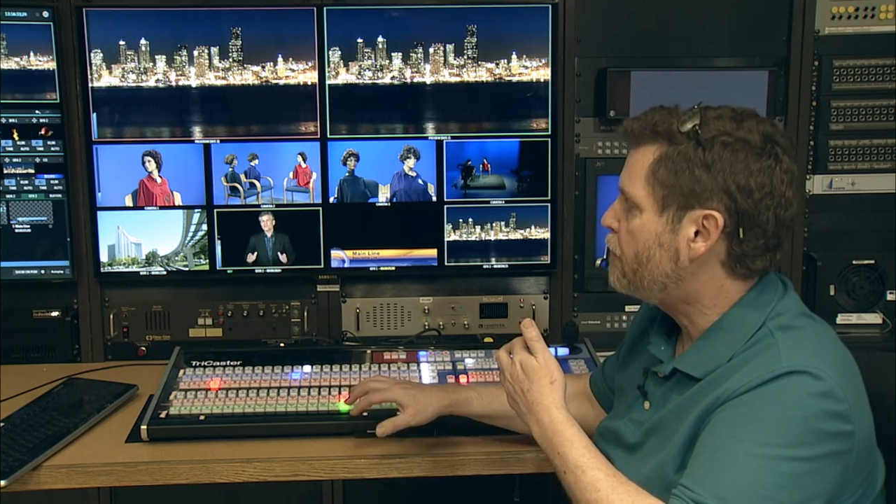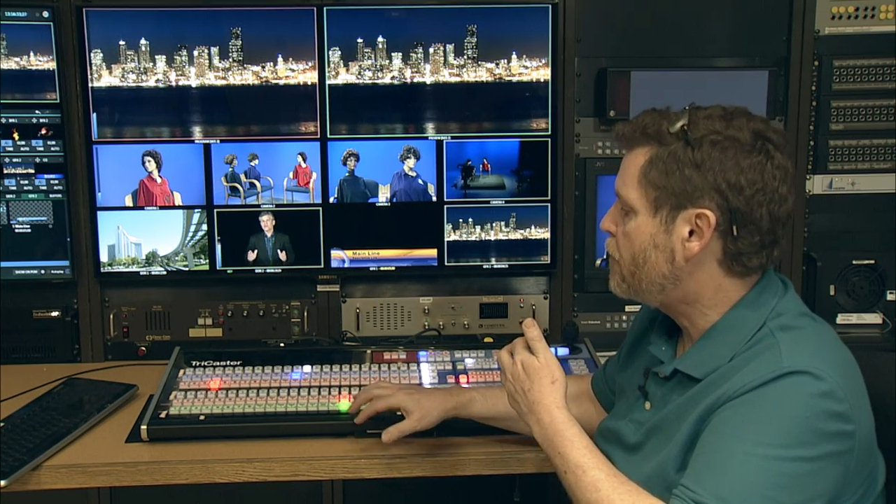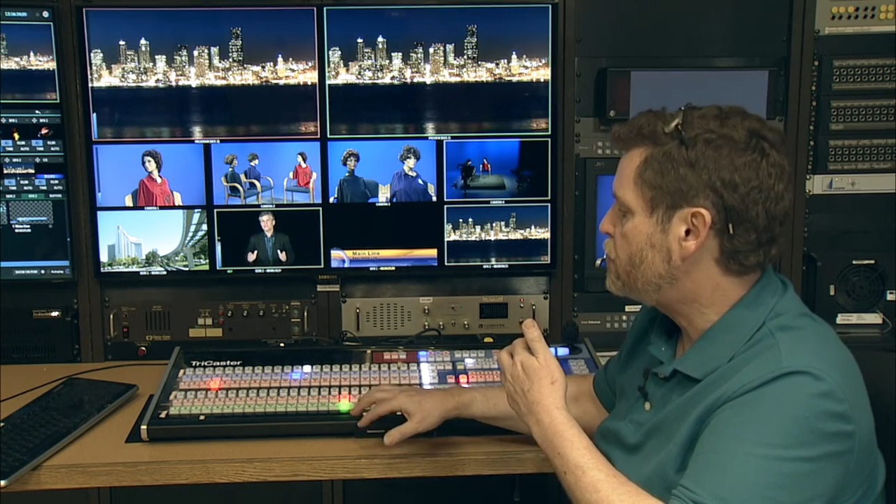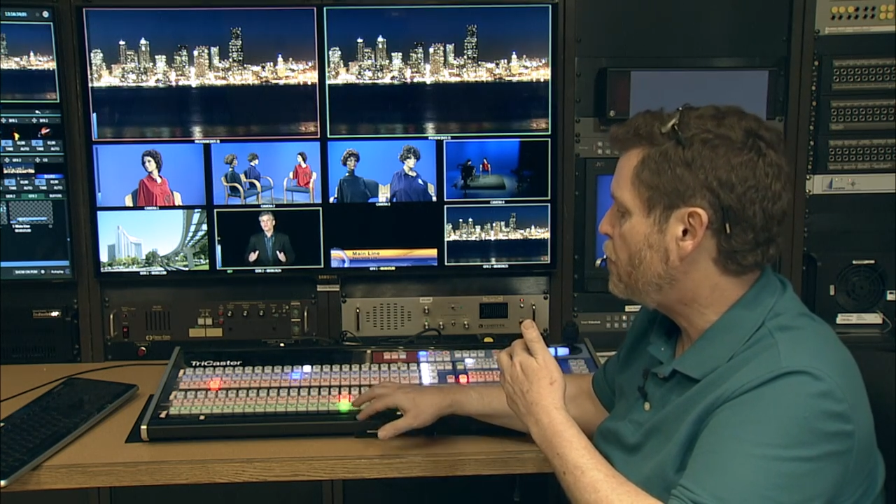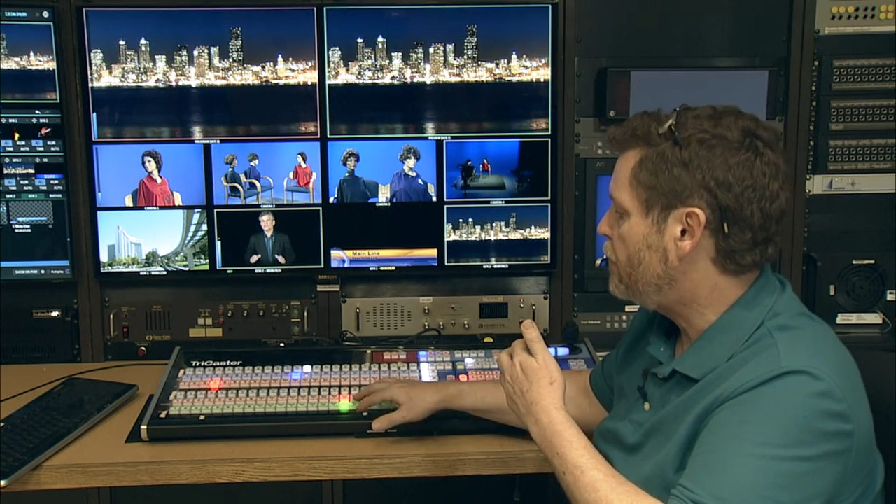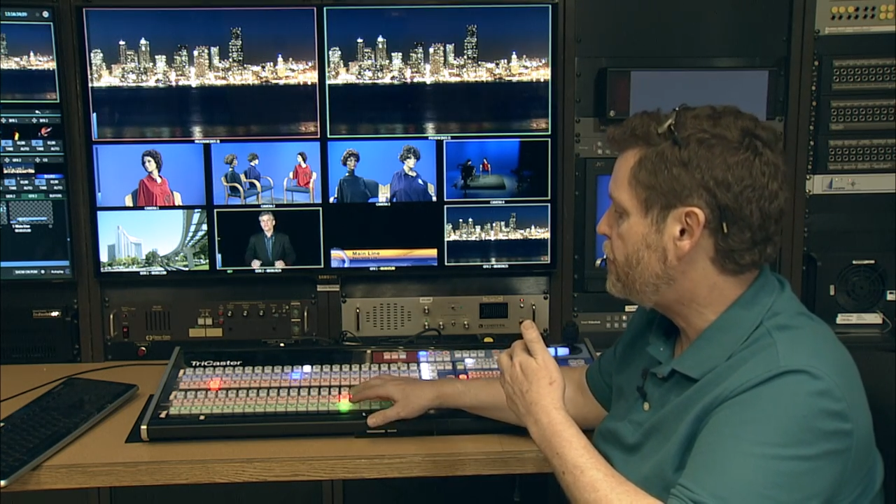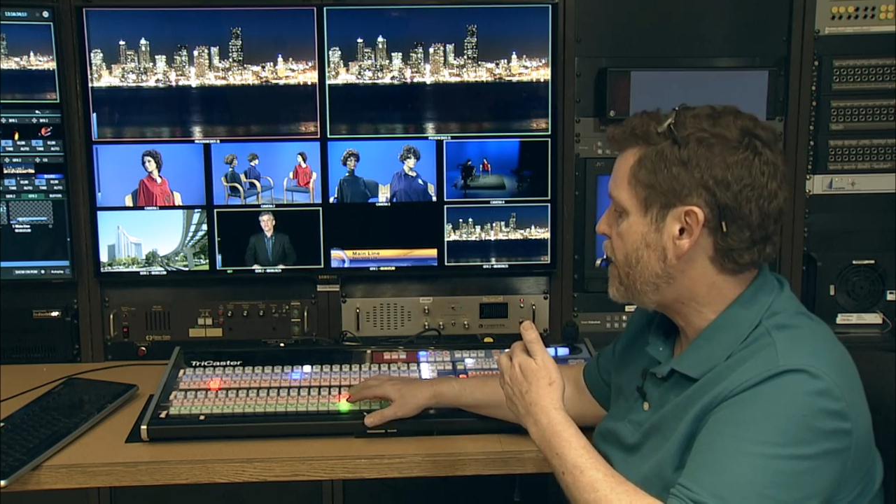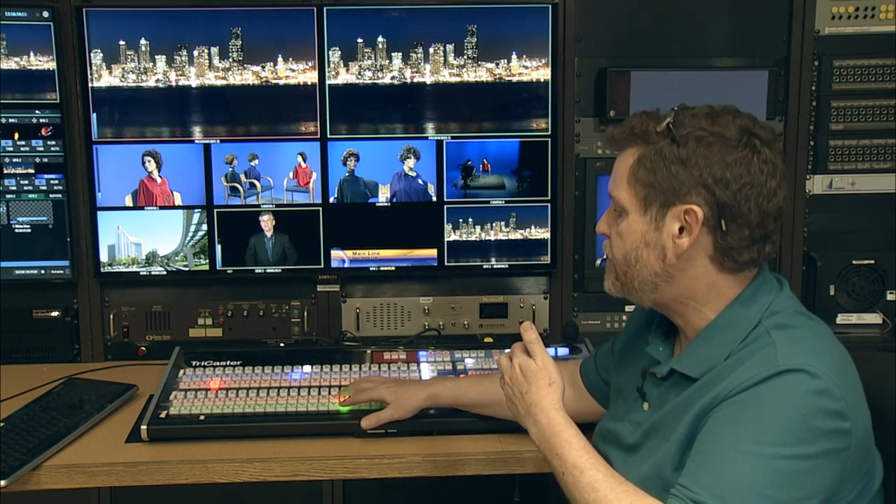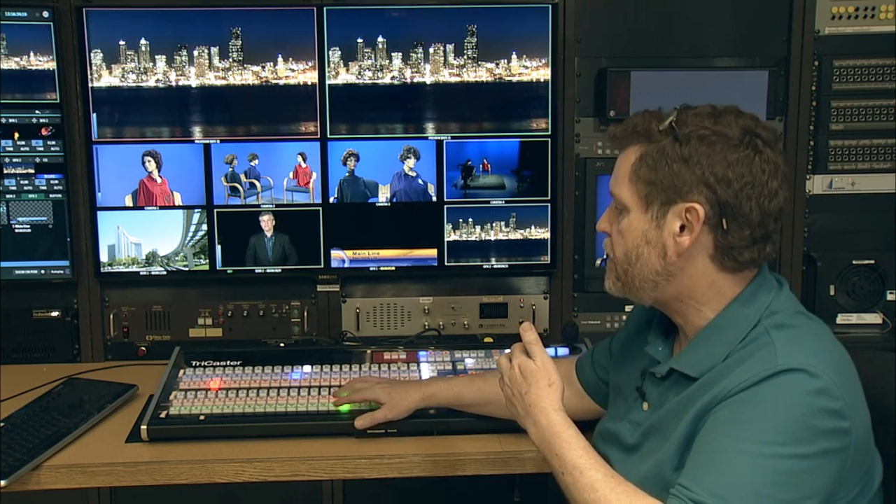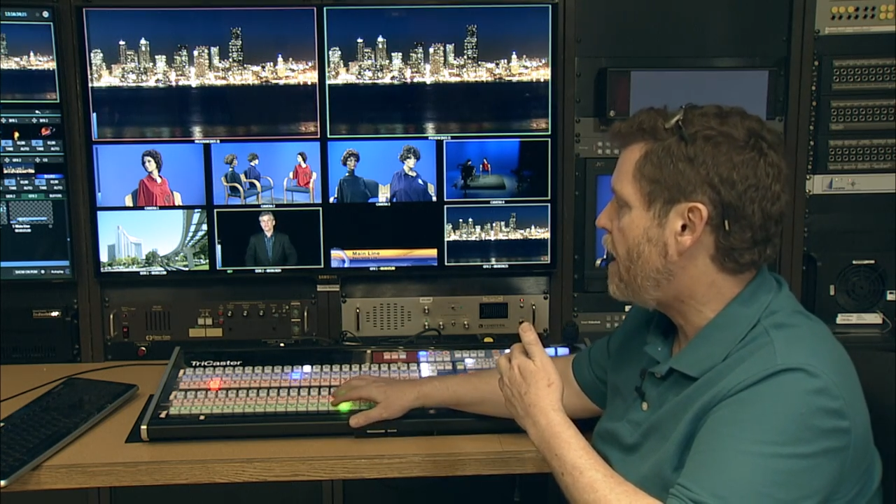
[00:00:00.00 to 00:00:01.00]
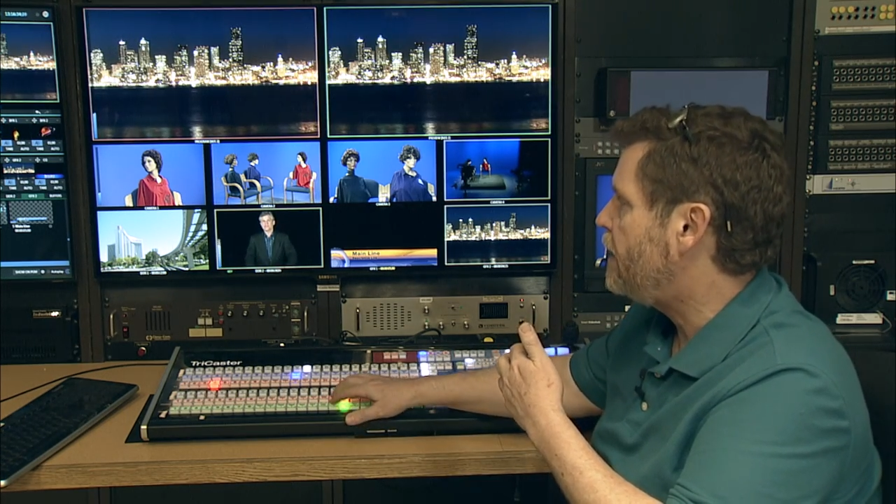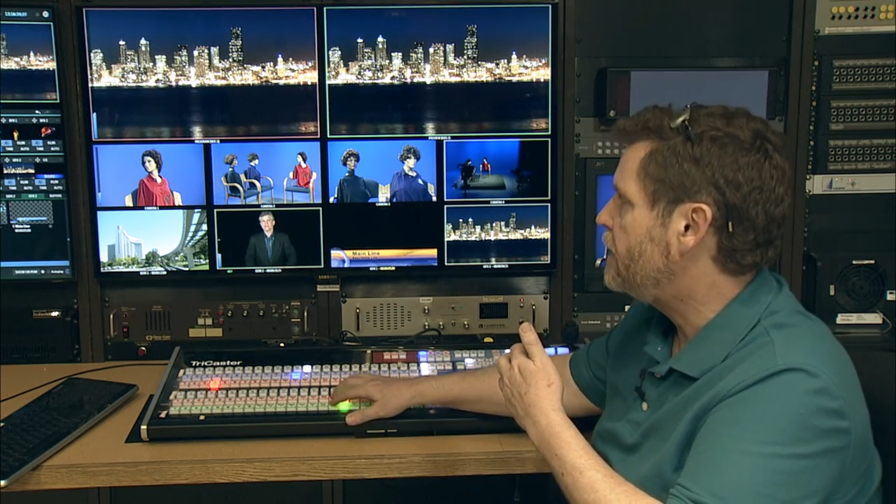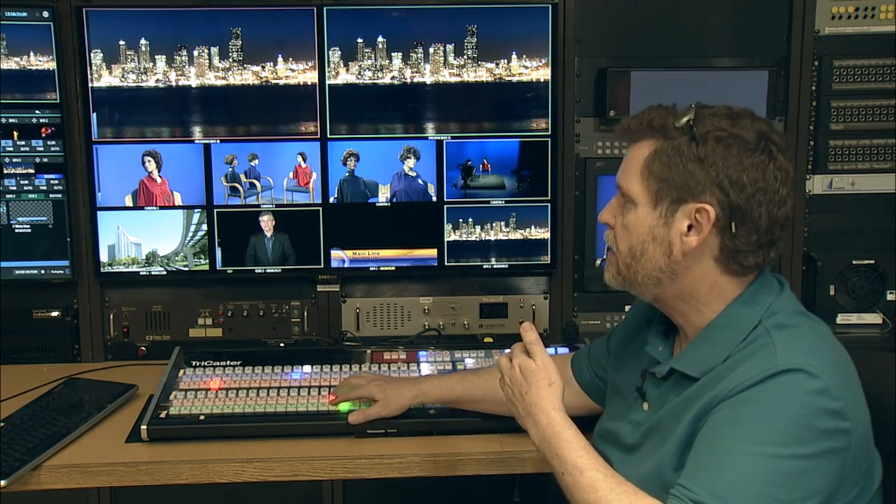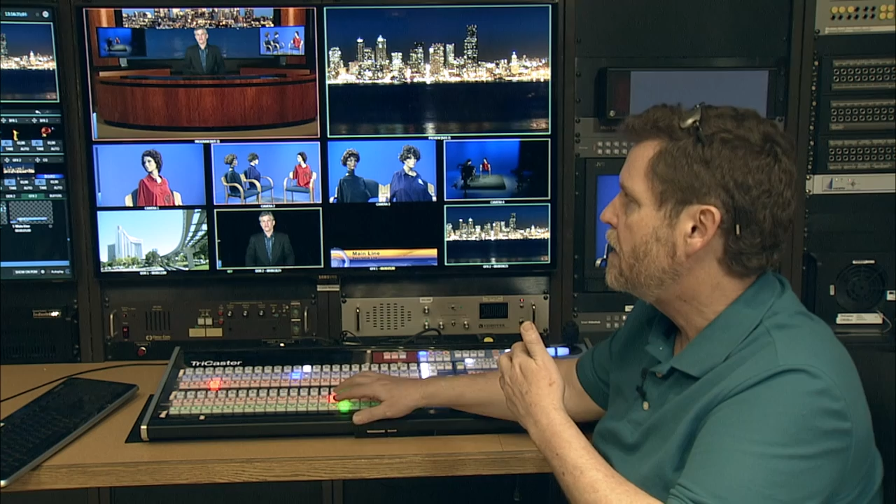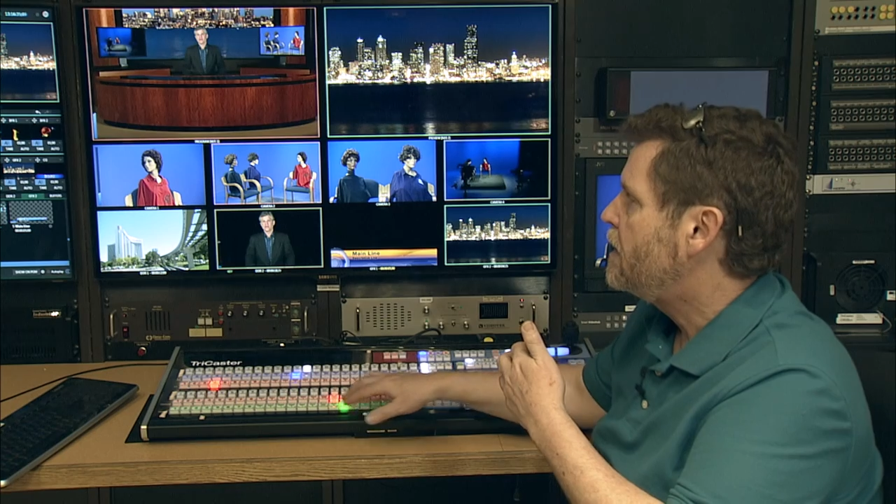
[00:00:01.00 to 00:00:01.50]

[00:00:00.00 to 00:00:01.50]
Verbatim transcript: virtual sets on it,